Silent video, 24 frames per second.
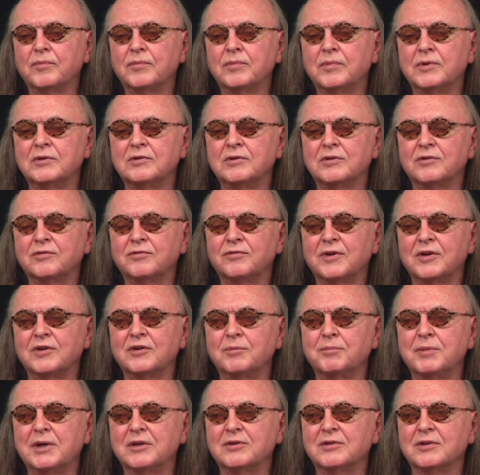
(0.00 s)
which is
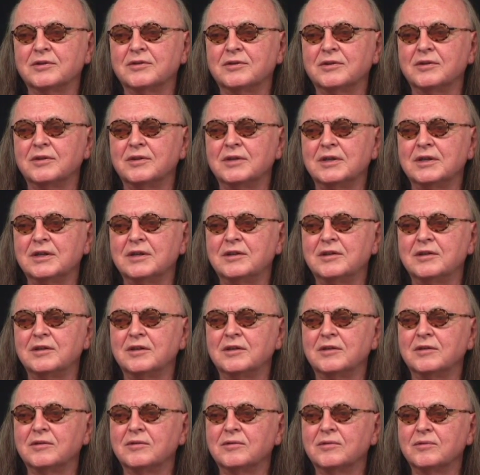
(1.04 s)
fundamental to the
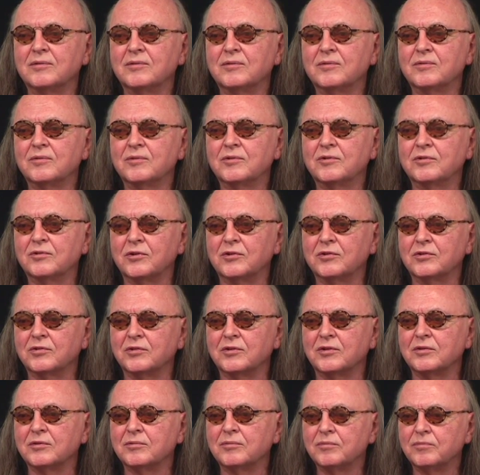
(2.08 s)
Indian
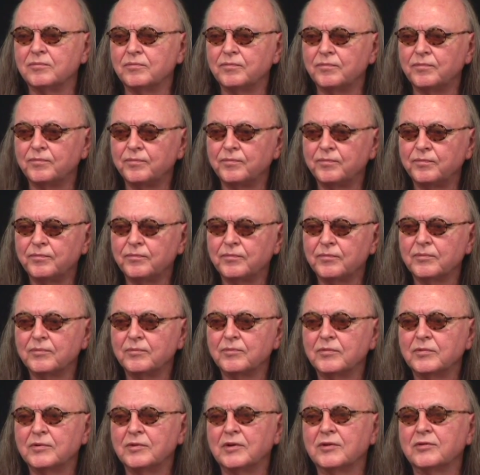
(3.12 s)
social
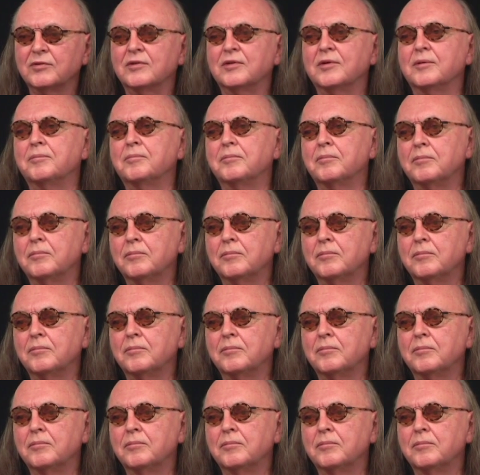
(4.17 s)
system.